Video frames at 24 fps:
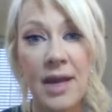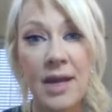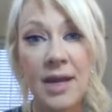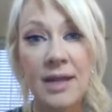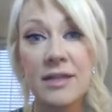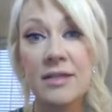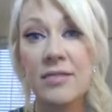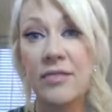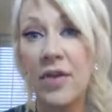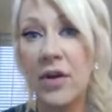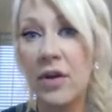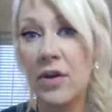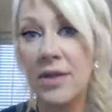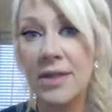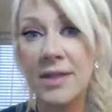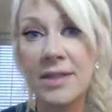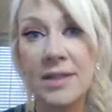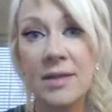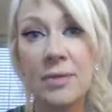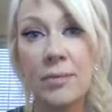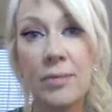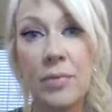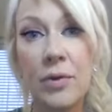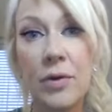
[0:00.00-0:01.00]
It's very
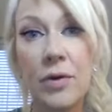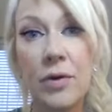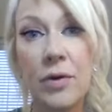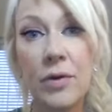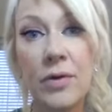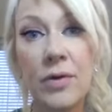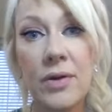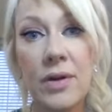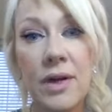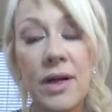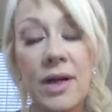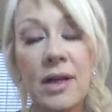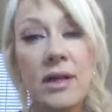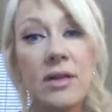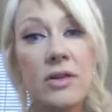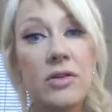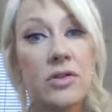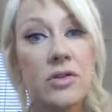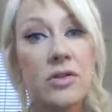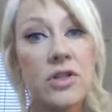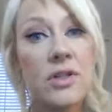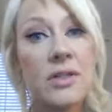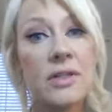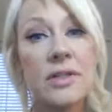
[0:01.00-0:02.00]
simple.
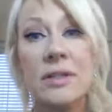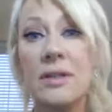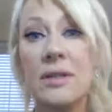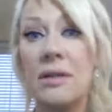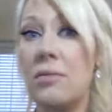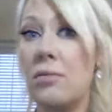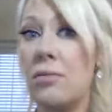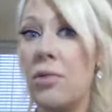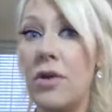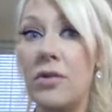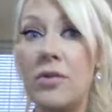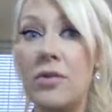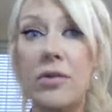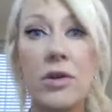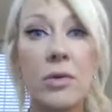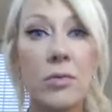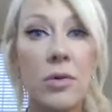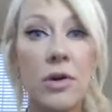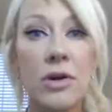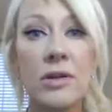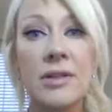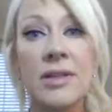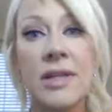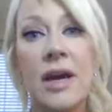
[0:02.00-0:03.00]
You just, whether you
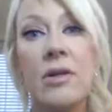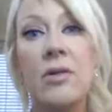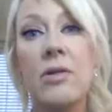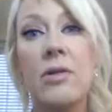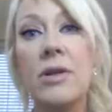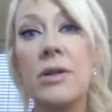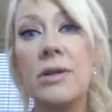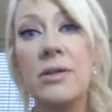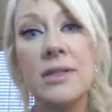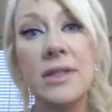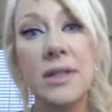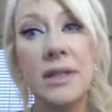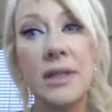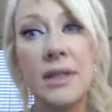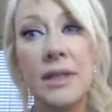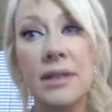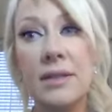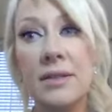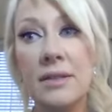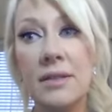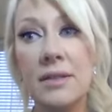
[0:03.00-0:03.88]
worked out or you didn't.